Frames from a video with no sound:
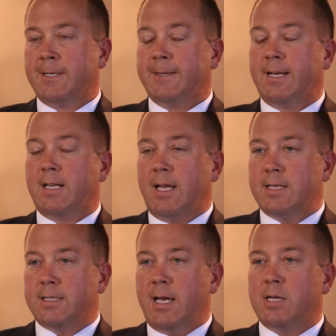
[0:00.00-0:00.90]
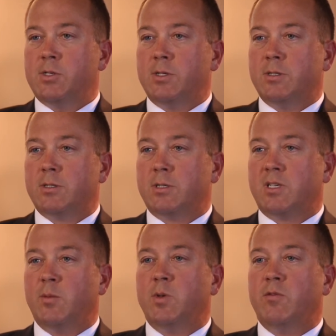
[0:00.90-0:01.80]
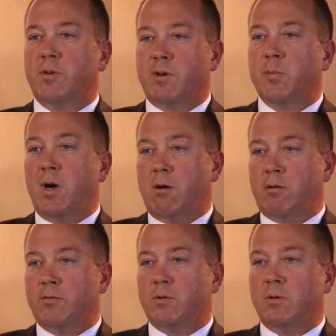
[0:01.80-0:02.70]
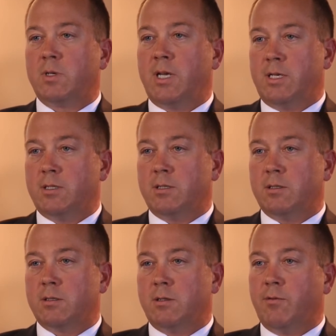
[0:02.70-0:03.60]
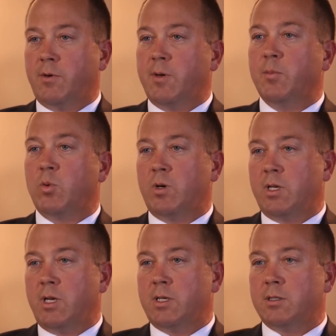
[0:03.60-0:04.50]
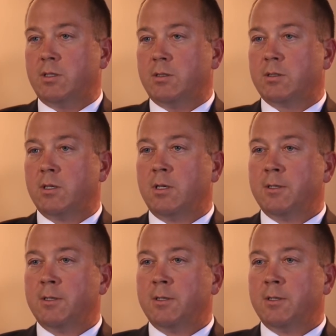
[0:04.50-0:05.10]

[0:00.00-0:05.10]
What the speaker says: that class actions can be very powerful cases. They're very important cases.